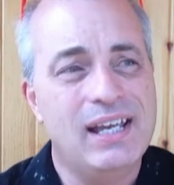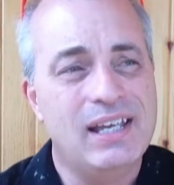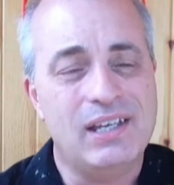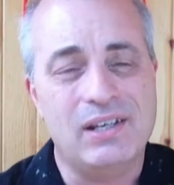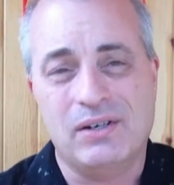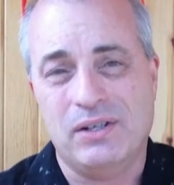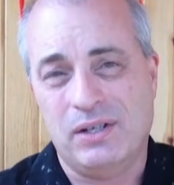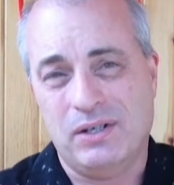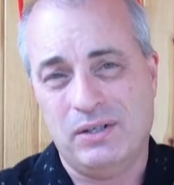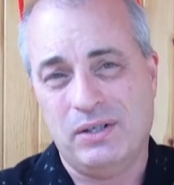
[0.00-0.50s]

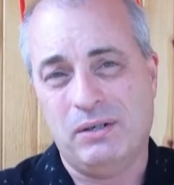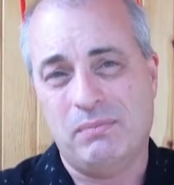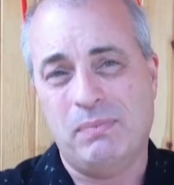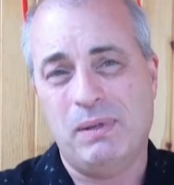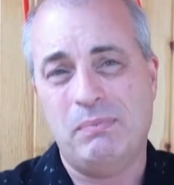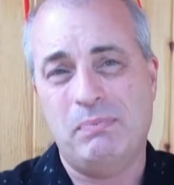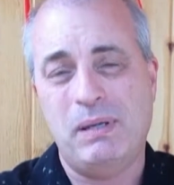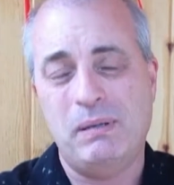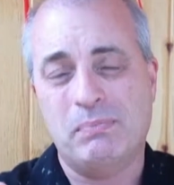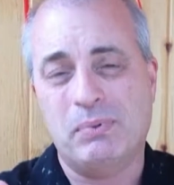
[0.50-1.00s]
you know, there'd
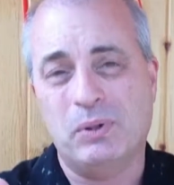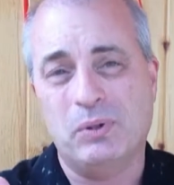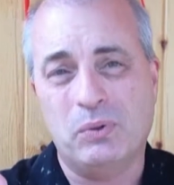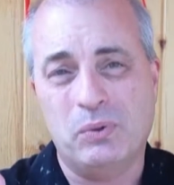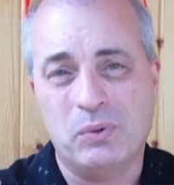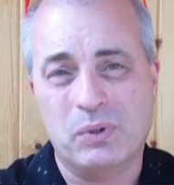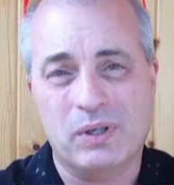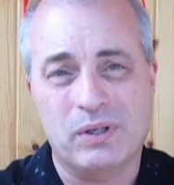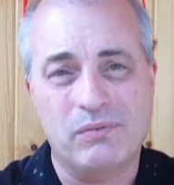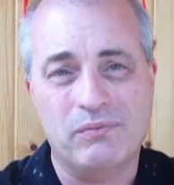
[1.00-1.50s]
be people
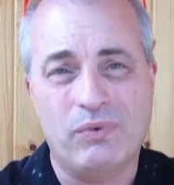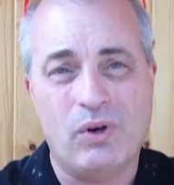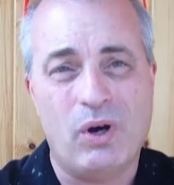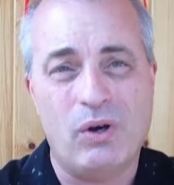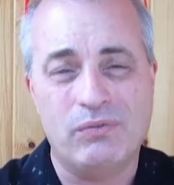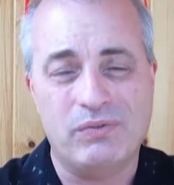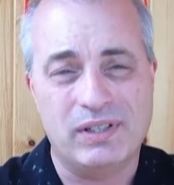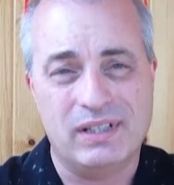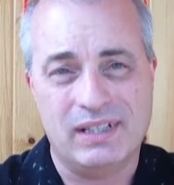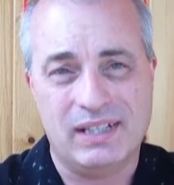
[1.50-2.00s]
who were
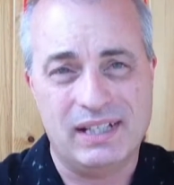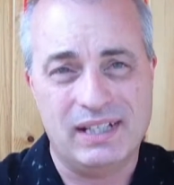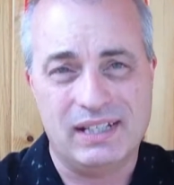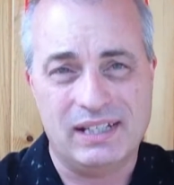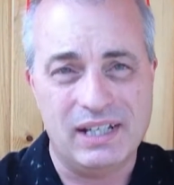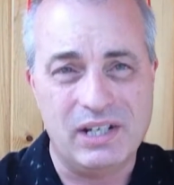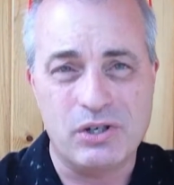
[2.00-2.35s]
involved in